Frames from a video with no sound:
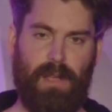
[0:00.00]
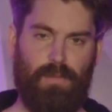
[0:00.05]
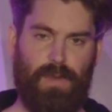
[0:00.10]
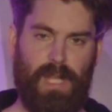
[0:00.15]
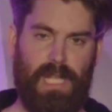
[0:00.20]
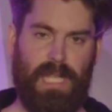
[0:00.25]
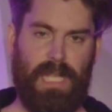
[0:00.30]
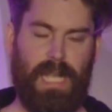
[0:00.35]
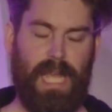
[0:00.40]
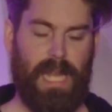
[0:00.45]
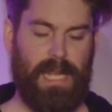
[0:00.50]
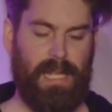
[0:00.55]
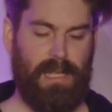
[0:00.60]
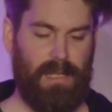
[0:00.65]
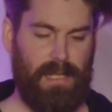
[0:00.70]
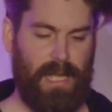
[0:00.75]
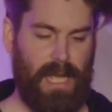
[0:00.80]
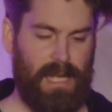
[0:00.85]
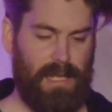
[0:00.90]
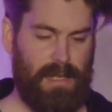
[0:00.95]
really get
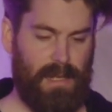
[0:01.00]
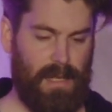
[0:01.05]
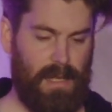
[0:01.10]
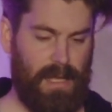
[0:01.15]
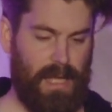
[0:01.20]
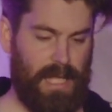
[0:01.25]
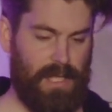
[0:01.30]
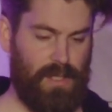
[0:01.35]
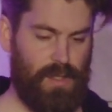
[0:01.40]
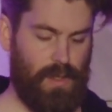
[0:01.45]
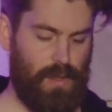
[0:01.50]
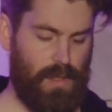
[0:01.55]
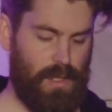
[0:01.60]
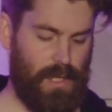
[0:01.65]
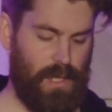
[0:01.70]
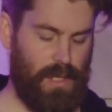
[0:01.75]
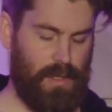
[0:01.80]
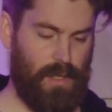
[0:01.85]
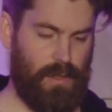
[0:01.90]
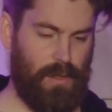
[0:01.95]
into
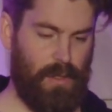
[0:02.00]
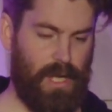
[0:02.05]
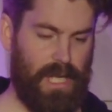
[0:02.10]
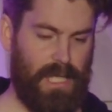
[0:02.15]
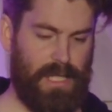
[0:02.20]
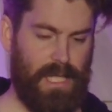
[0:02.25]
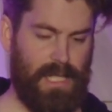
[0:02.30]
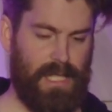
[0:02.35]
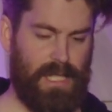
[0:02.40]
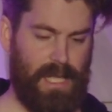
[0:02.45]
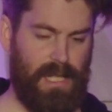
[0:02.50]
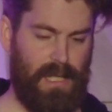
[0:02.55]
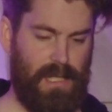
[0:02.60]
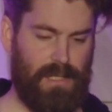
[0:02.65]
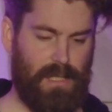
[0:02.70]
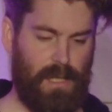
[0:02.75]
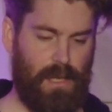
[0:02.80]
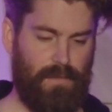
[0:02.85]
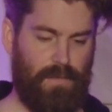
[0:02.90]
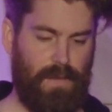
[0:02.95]
the dirty
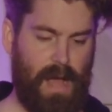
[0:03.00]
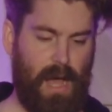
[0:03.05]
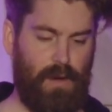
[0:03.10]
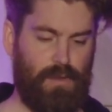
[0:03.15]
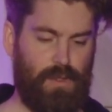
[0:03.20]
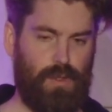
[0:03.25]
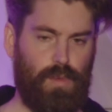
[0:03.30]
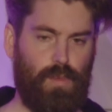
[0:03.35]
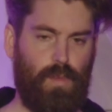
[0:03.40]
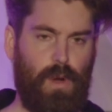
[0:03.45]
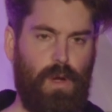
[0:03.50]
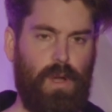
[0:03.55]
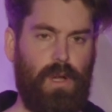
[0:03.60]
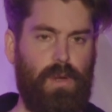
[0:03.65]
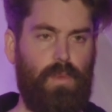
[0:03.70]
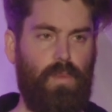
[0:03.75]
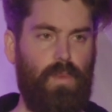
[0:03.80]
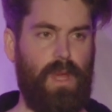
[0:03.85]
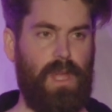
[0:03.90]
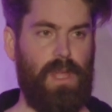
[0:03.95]
details of how to
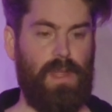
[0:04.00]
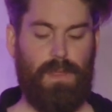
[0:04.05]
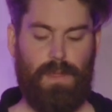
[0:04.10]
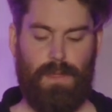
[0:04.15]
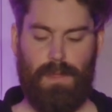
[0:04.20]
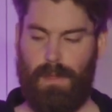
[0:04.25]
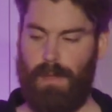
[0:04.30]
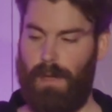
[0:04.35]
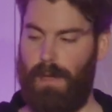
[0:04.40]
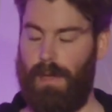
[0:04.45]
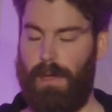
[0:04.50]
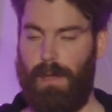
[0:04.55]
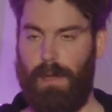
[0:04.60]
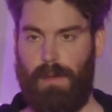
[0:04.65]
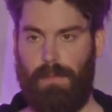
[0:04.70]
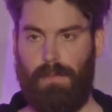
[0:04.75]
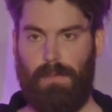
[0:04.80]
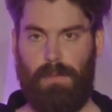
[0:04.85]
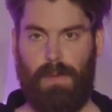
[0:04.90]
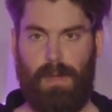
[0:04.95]
work with
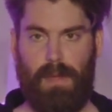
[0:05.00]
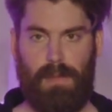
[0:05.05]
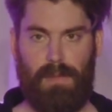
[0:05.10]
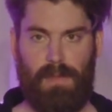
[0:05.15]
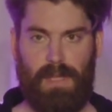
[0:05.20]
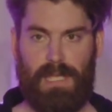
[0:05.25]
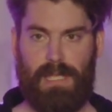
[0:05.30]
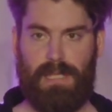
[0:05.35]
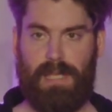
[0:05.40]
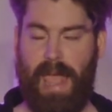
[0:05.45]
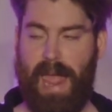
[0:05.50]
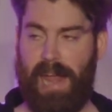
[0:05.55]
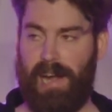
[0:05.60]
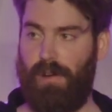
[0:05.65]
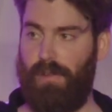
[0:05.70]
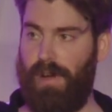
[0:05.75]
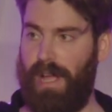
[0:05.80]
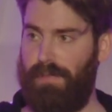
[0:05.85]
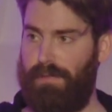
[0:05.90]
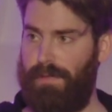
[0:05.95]
this
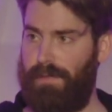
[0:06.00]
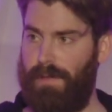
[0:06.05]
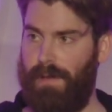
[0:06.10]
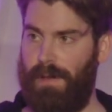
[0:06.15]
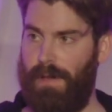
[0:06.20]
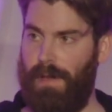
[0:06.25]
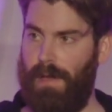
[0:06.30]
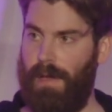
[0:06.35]
HackerF